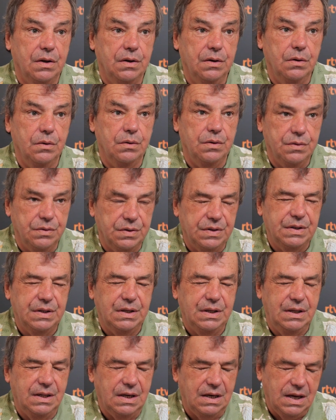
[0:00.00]
You know, you
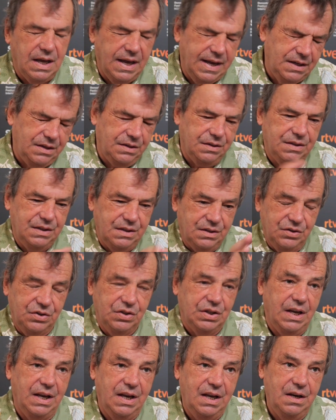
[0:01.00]
see the light, you see the
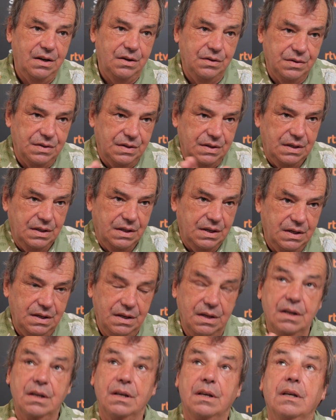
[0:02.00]
shade, you see the,
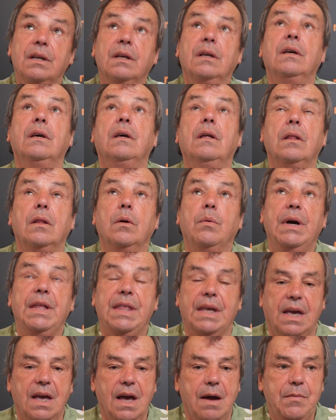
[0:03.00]
the way
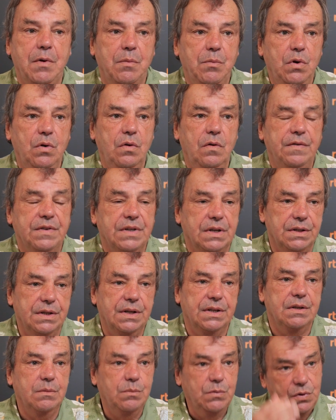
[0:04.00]
the camera moves or
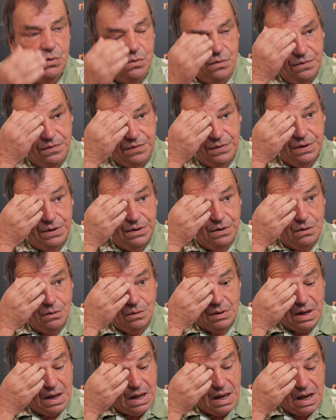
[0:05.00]
doesn't move, you
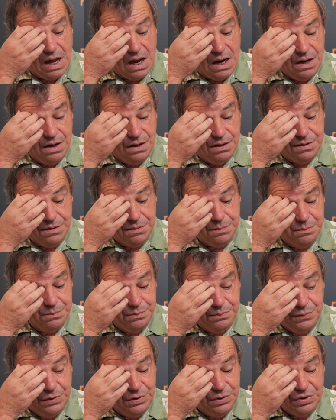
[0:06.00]
know, and
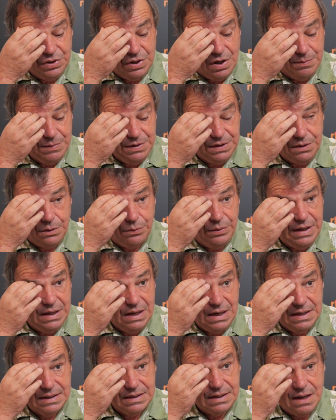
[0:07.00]
your job is to
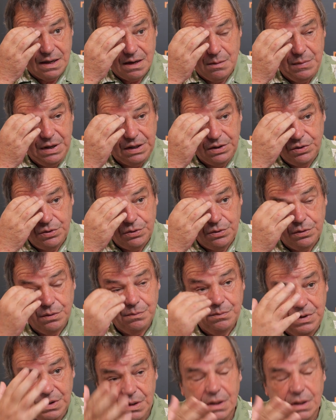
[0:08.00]
realize that and make sure